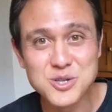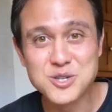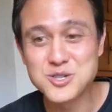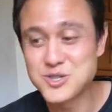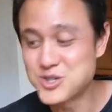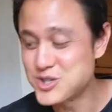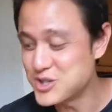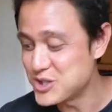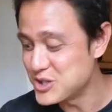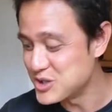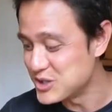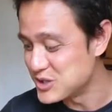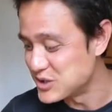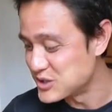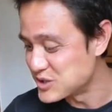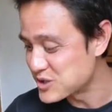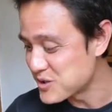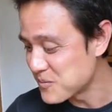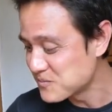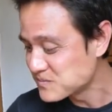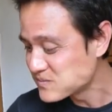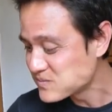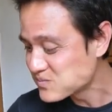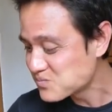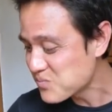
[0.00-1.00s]
with
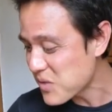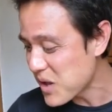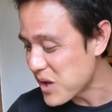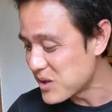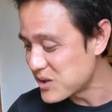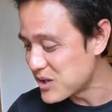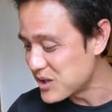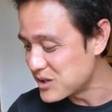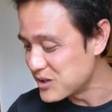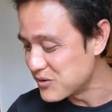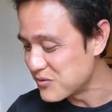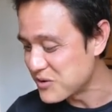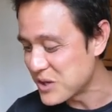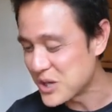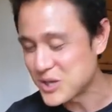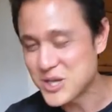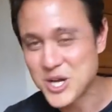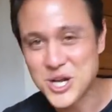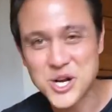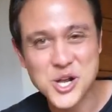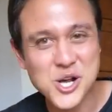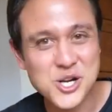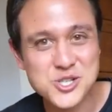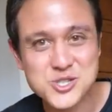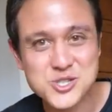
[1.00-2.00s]
cheese. And then you've got that